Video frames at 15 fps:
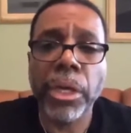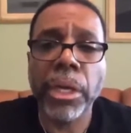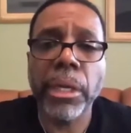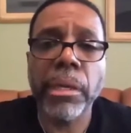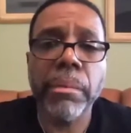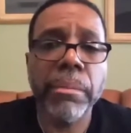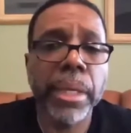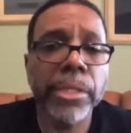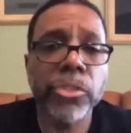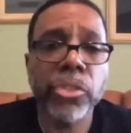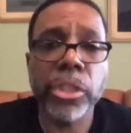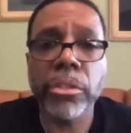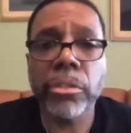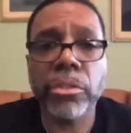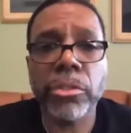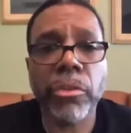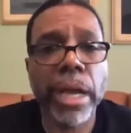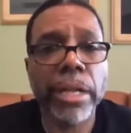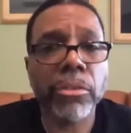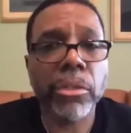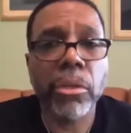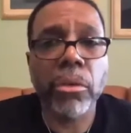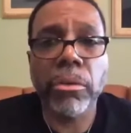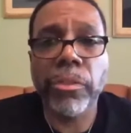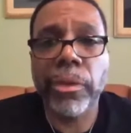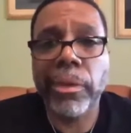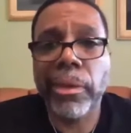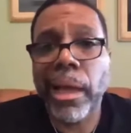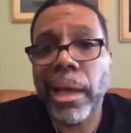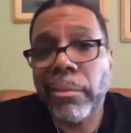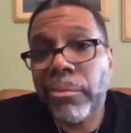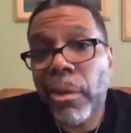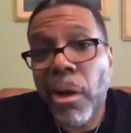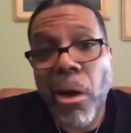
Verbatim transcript: again and made Jesus Christ the Lord of their life,